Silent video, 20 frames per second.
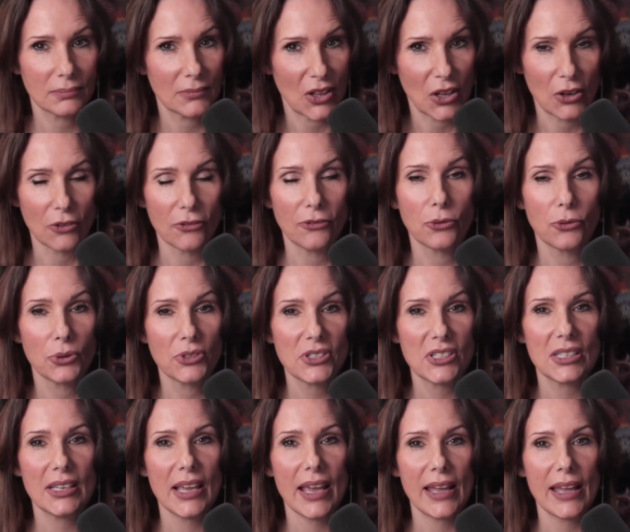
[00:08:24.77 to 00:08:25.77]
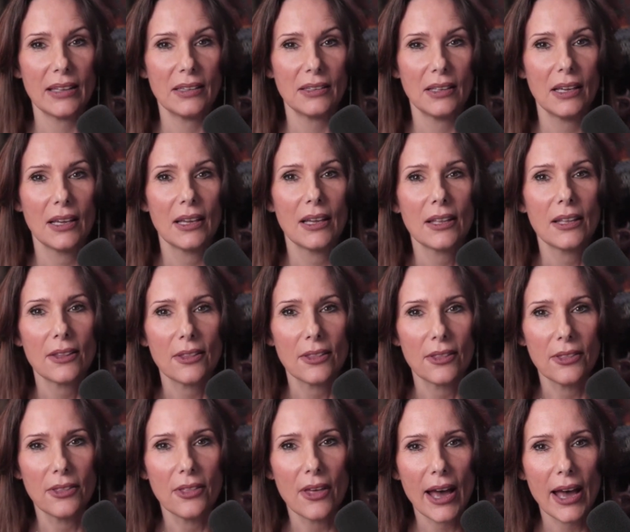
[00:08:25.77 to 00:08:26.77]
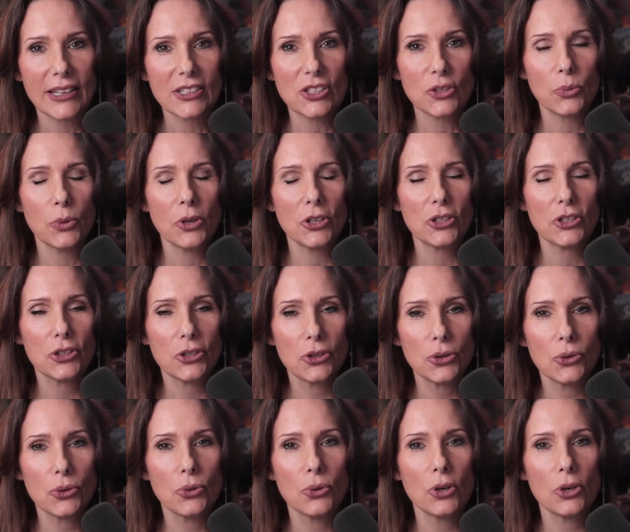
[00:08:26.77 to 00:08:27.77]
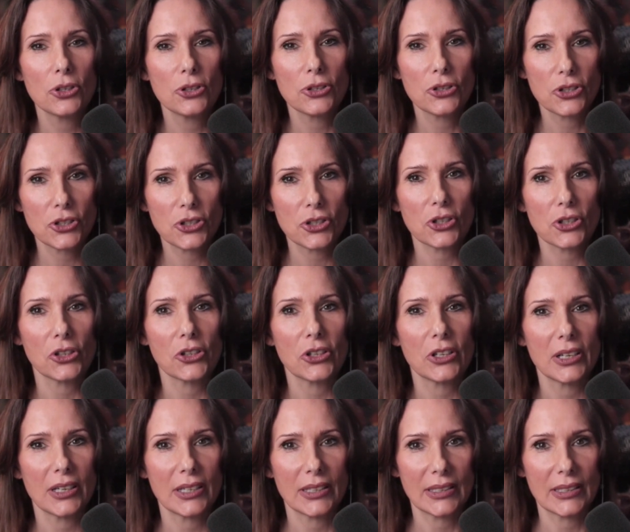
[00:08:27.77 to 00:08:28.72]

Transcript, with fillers: afford to get. That's what you should